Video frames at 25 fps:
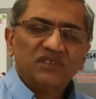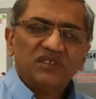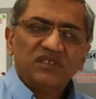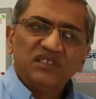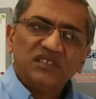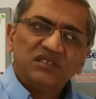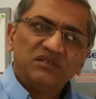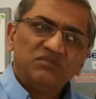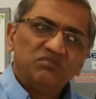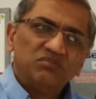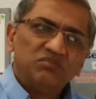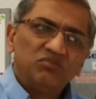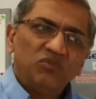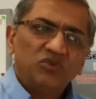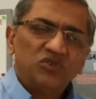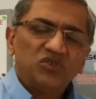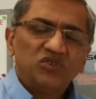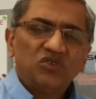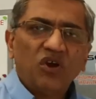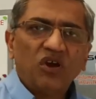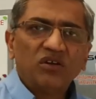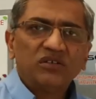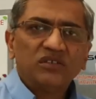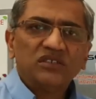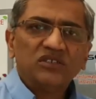just
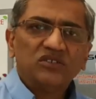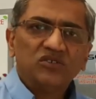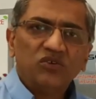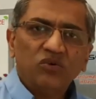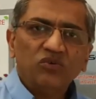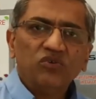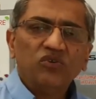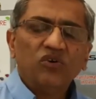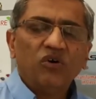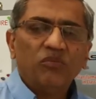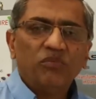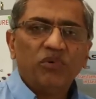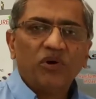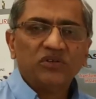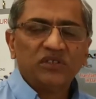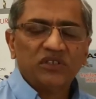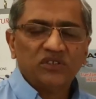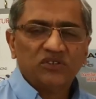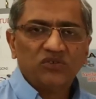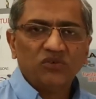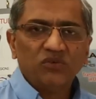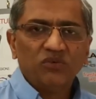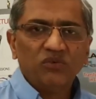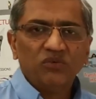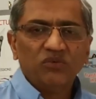most doctors don't know about
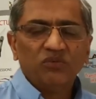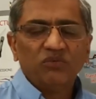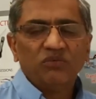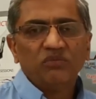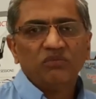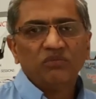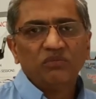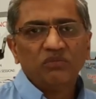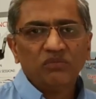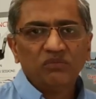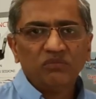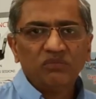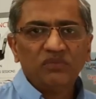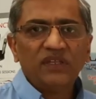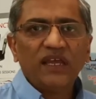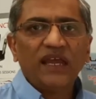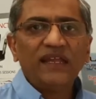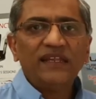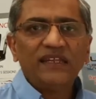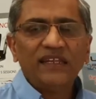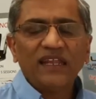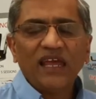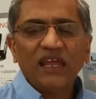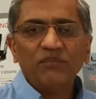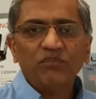it. So
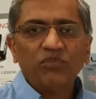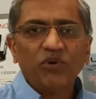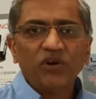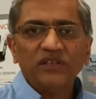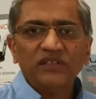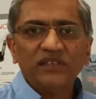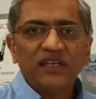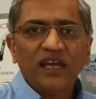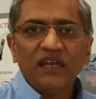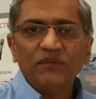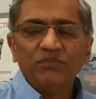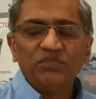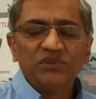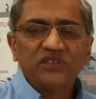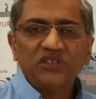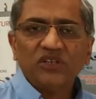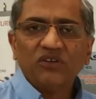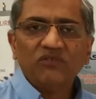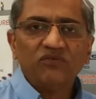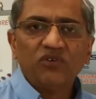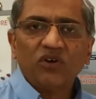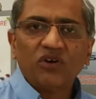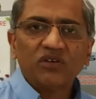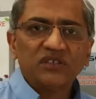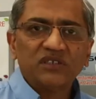99.9%
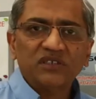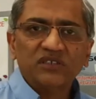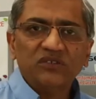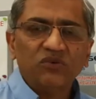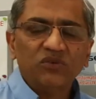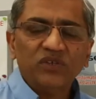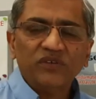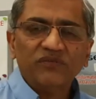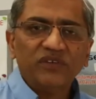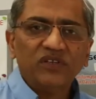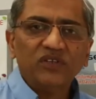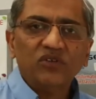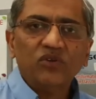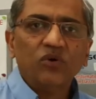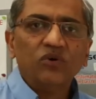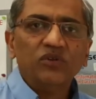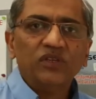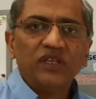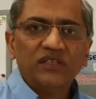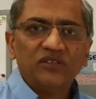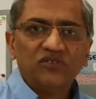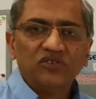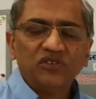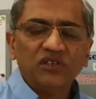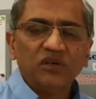of doctors don't even know
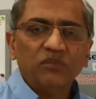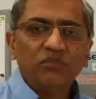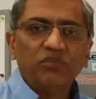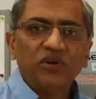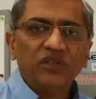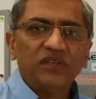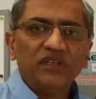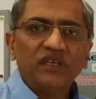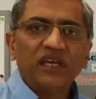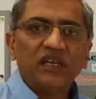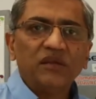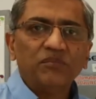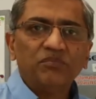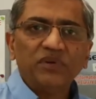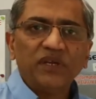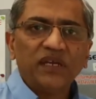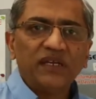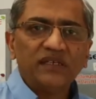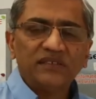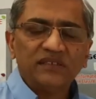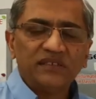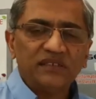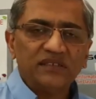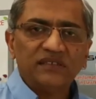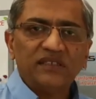that trigger point therapy
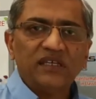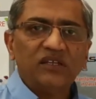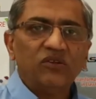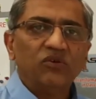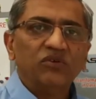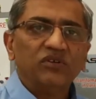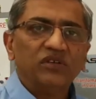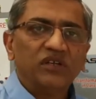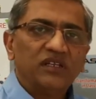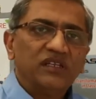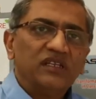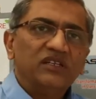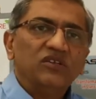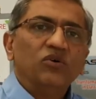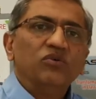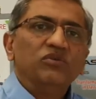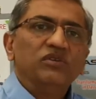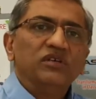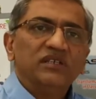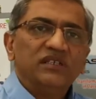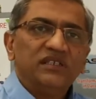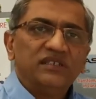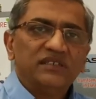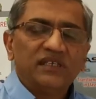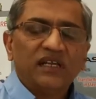exists. They don't really know
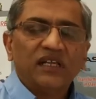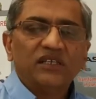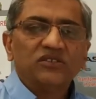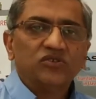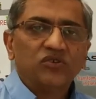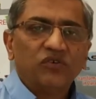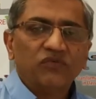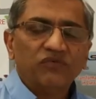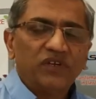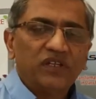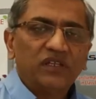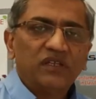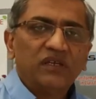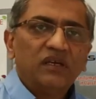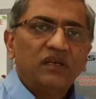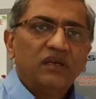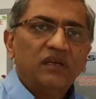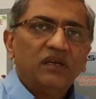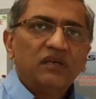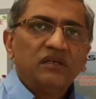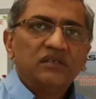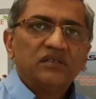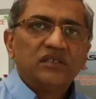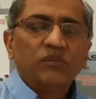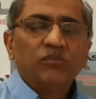the results of it.
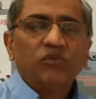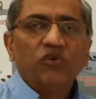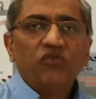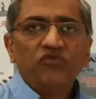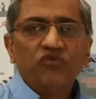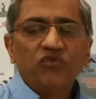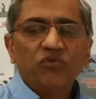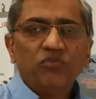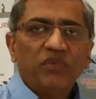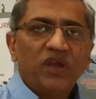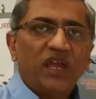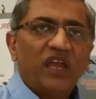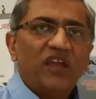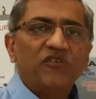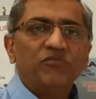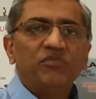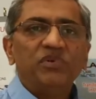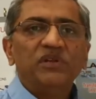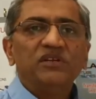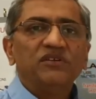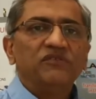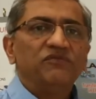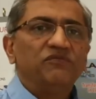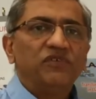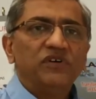Some of you may have
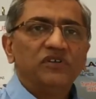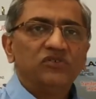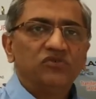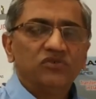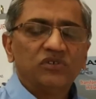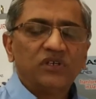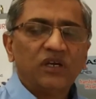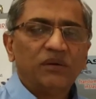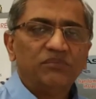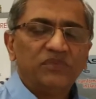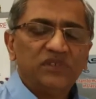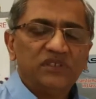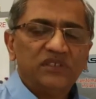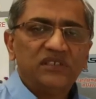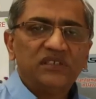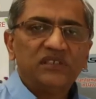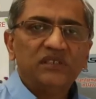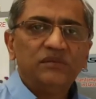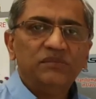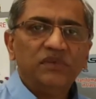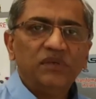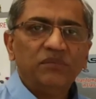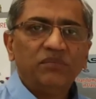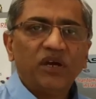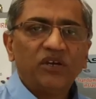been referred to come and
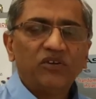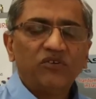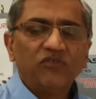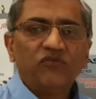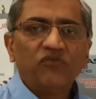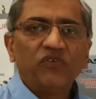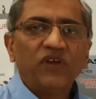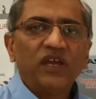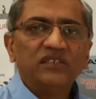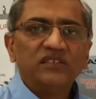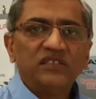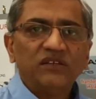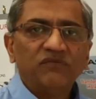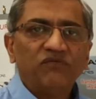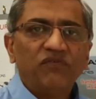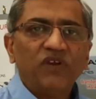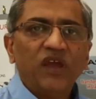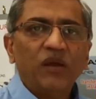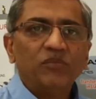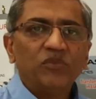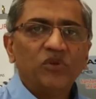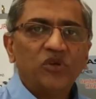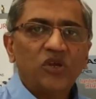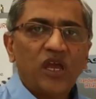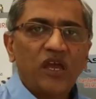see me by your friends and
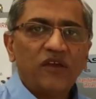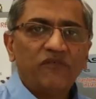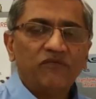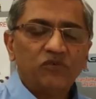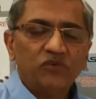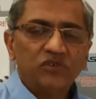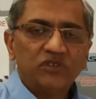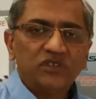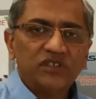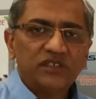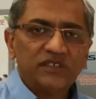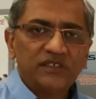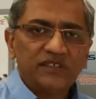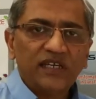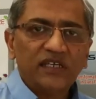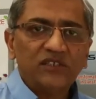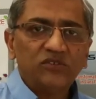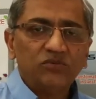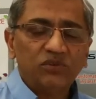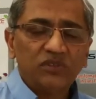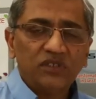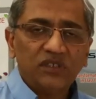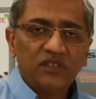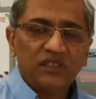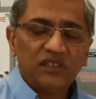family who have good
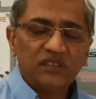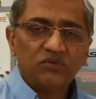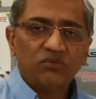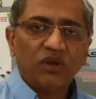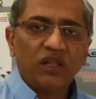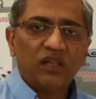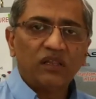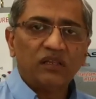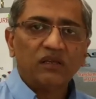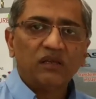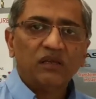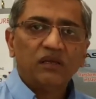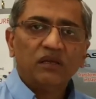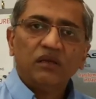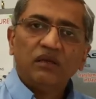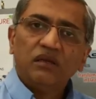success with it as well.